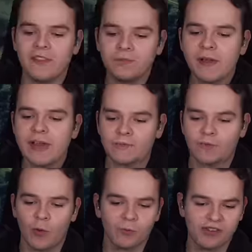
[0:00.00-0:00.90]
and this
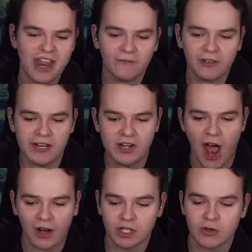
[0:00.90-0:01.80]
plane will definitely
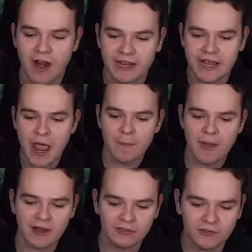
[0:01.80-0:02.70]
not do any
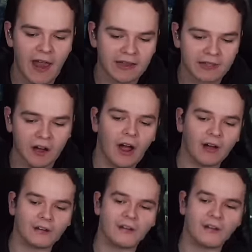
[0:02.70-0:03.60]
big effects
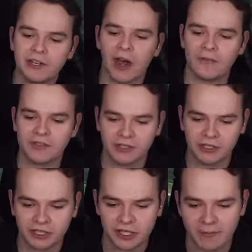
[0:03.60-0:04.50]
on stability off this
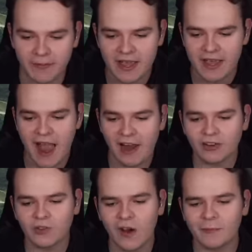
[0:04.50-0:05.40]
airship.
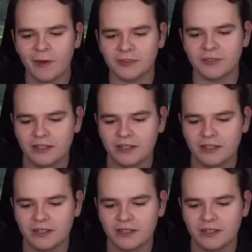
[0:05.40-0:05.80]
Actually, talking about